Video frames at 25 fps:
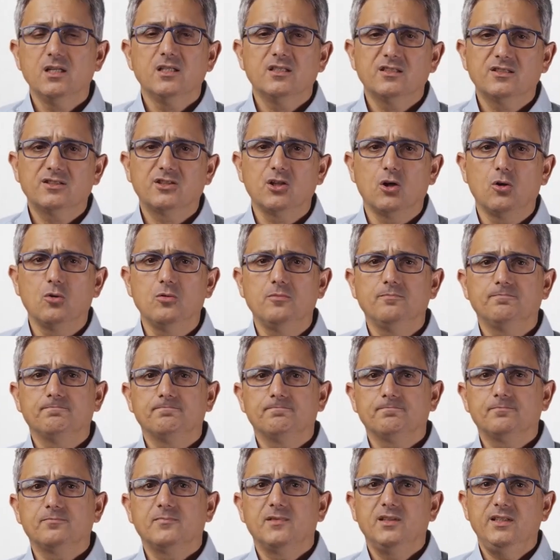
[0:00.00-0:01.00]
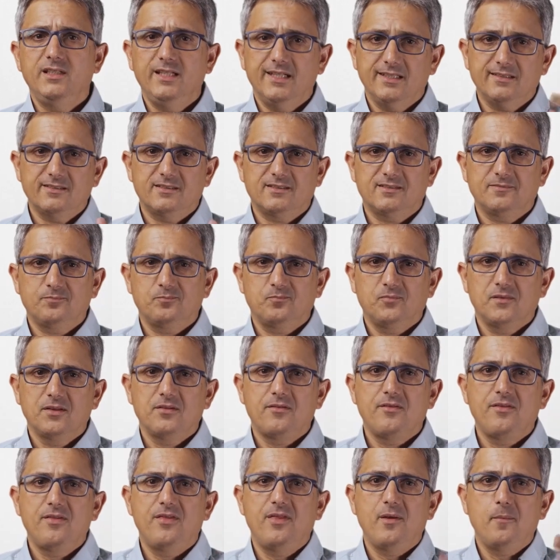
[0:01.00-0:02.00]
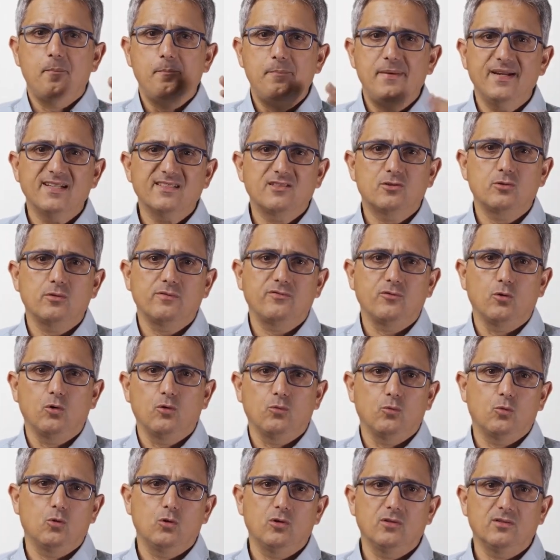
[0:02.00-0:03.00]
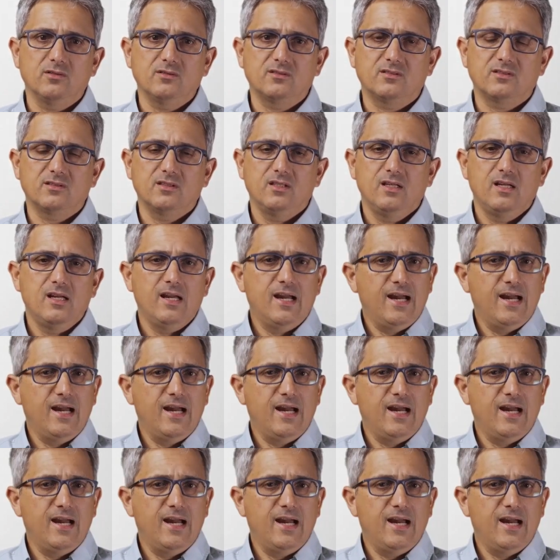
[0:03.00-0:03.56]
So, yes, the best of all worlds.